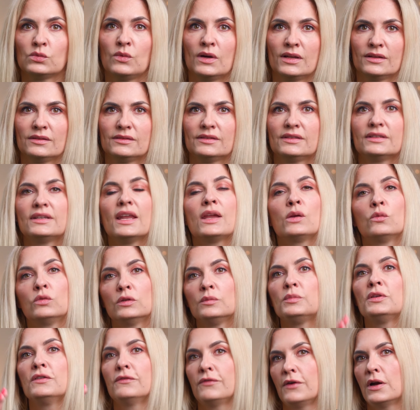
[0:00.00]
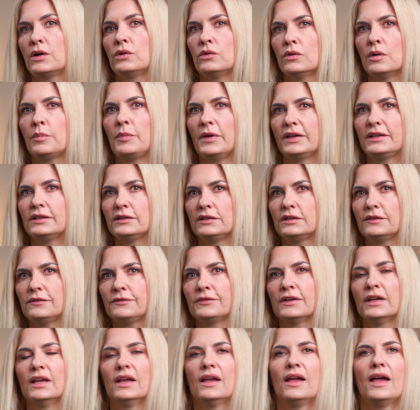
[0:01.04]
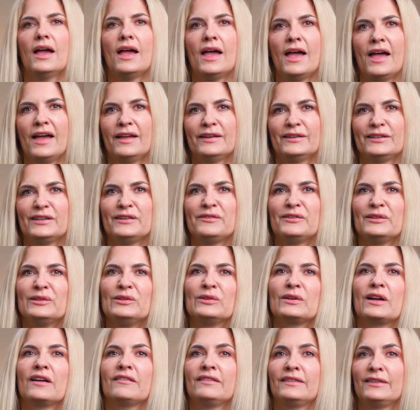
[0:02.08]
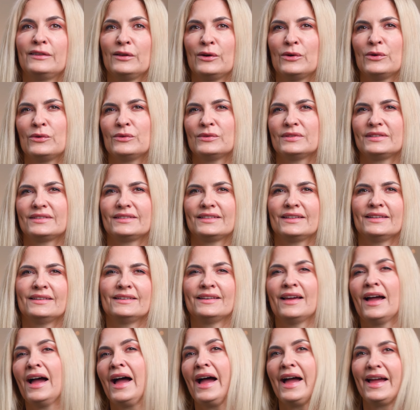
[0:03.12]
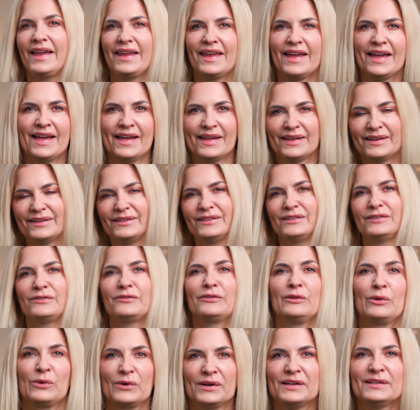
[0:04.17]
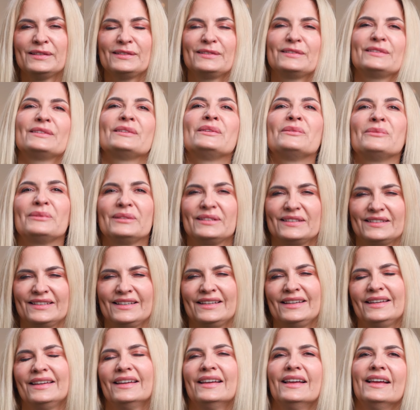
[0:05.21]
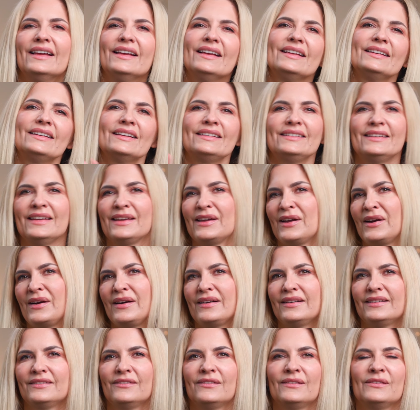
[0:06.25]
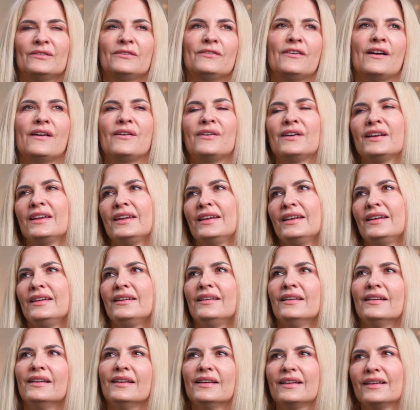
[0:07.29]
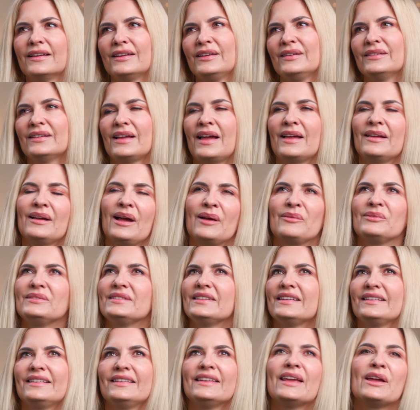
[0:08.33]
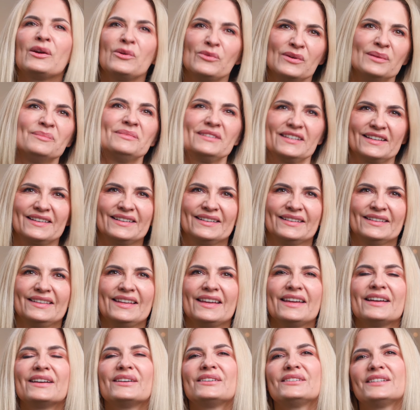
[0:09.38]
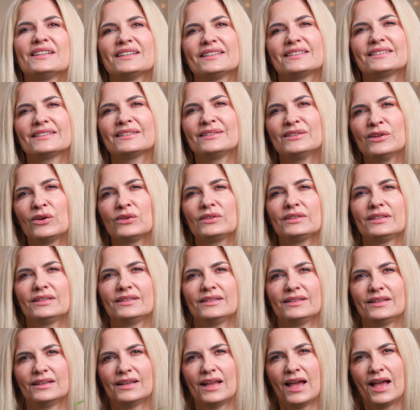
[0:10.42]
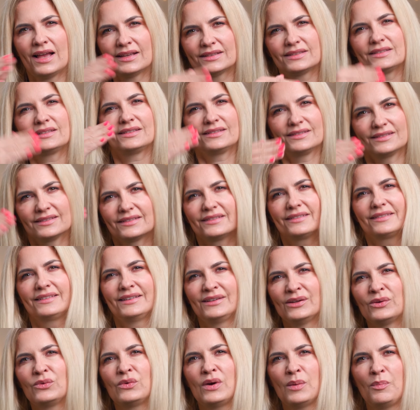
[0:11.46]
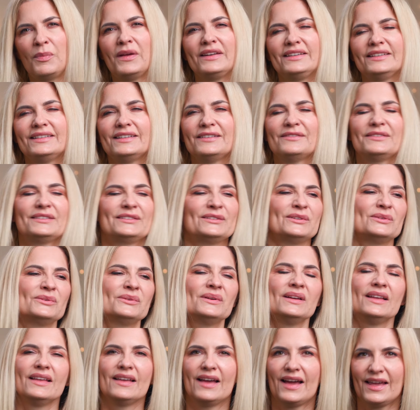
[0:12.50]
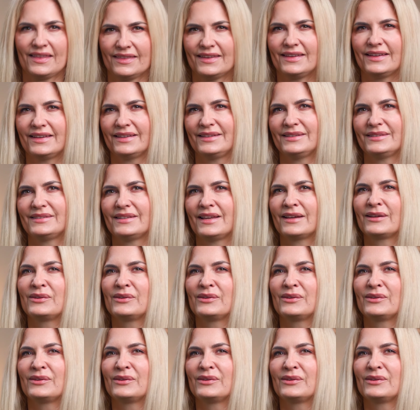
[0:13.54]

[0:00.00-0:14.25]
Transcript: one, they will be very repetitive. And if you look at those in the high-end florist, you will see that they are very, I would say they are whimsical. They are just not as, repetitive. So I think it is a